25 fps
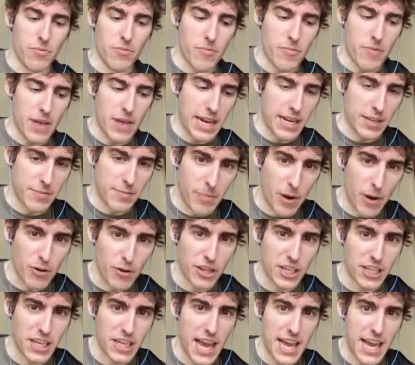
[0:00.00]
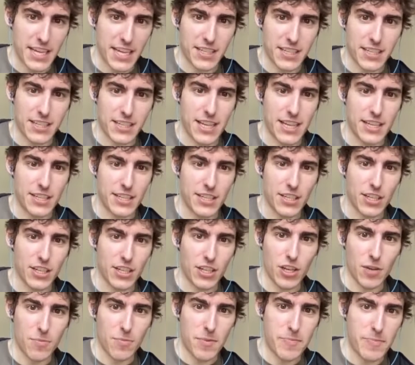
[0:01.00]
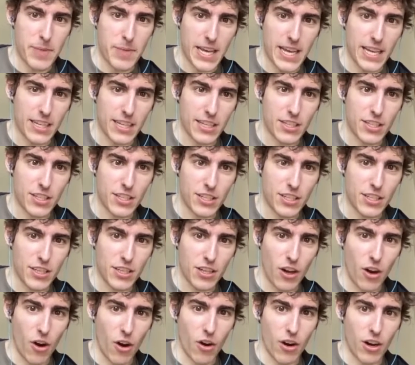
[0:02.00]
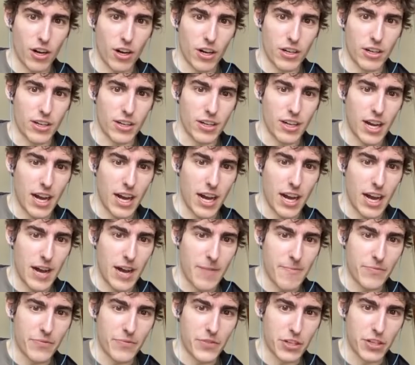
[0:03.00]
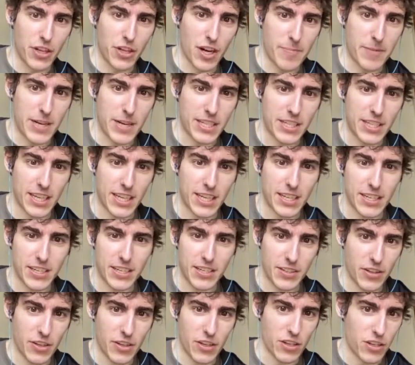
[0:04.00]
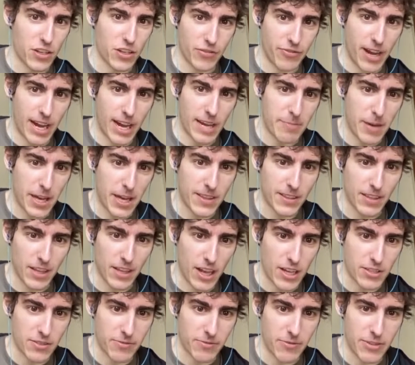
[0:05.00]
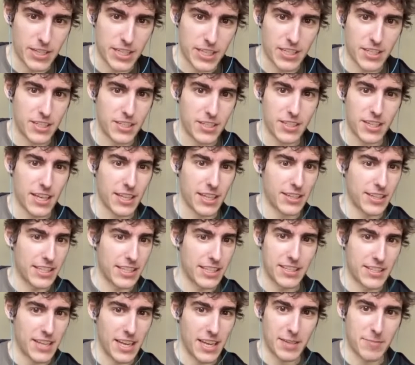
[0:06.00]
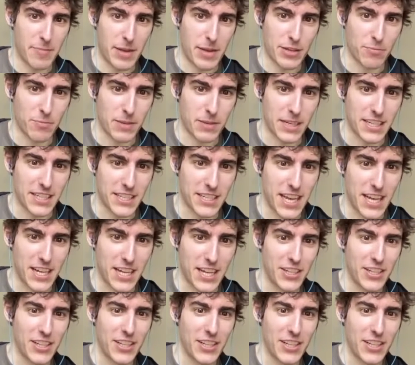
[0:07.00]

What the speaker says: it is both the case that human beings are deterministic. They're defined by the laws of physics, at least as best we can tell.